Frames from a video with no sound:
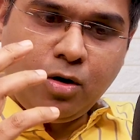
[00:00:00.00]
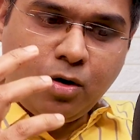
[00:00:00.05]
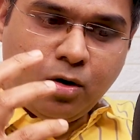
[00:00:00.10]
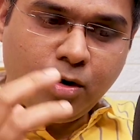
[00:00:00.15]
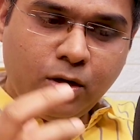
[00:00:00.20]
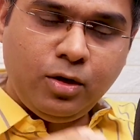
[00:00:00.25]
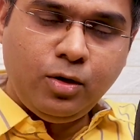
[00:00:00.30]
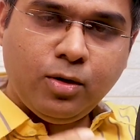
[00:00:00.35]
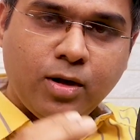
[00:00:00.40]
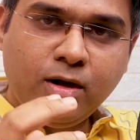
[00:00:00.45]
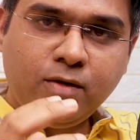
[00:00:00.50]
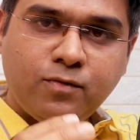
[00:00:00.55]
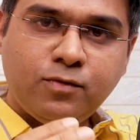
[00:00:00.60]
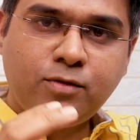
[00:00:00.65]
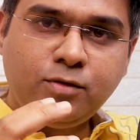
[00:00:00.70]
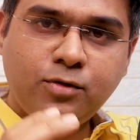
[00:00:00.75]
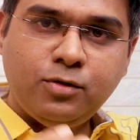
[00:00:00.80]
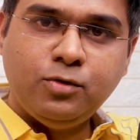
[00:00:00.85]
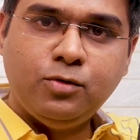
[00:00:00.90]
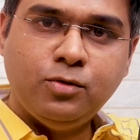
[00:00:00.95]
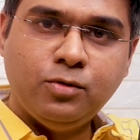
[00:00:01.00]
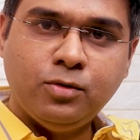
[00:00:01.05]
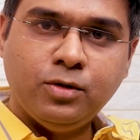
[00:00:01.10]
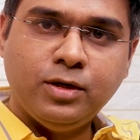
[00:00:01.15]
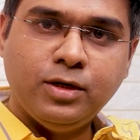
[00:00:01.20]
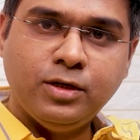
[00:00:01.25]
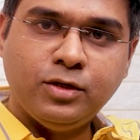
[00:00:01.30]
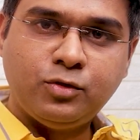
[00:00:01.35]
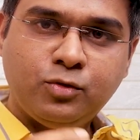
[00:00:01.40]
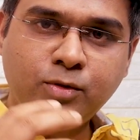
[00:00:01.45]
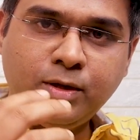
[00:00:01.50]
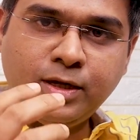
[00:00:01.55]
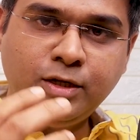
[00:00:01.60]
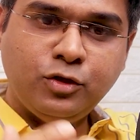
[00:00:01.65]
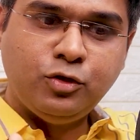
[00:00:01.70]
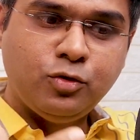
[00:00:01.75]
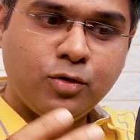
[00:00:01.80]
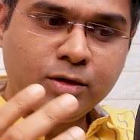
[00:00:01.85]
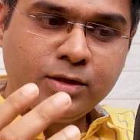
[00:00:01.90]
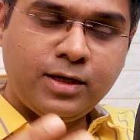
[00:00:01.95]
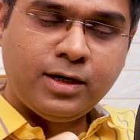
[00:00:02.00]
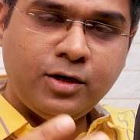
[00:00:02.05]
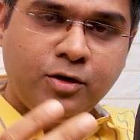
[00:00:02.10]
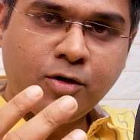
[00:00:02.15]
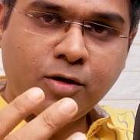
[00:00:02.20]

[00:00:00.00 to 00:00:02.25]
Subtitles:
All you have to do is to ensure that